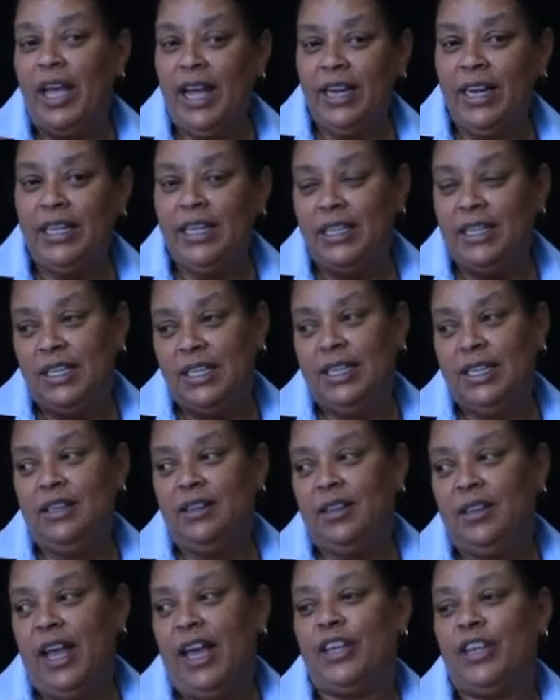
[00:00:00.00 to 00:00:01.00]
any
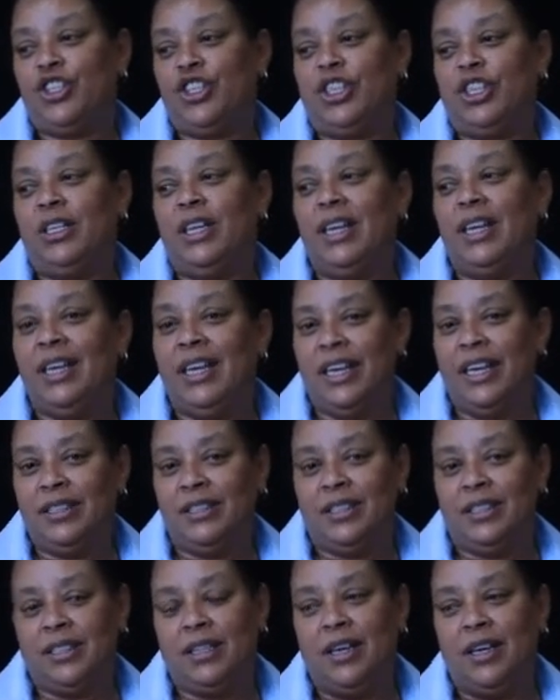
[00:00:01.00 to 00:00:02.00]
legal action
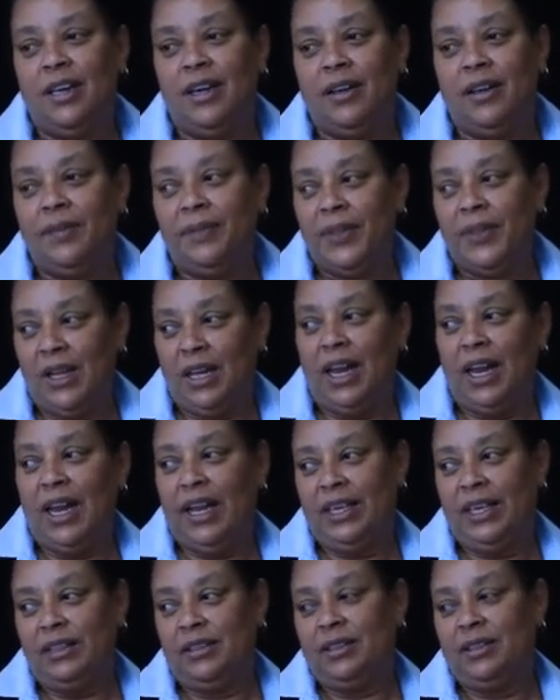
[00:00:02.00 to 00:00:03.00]
against the
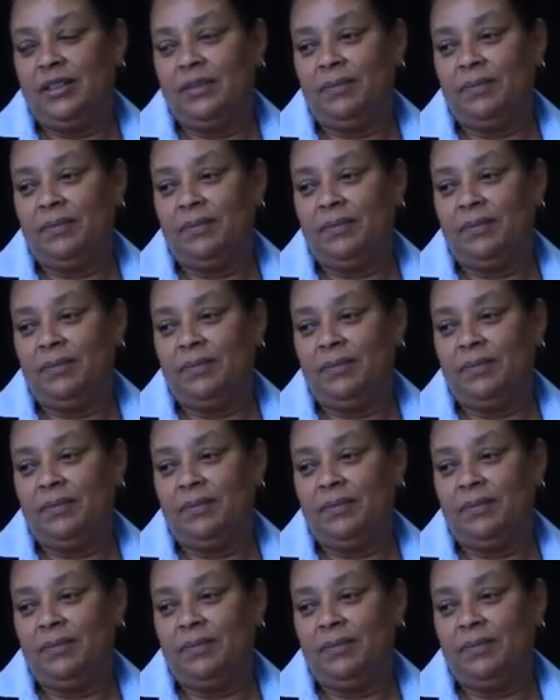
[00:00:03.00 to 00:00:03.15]
client.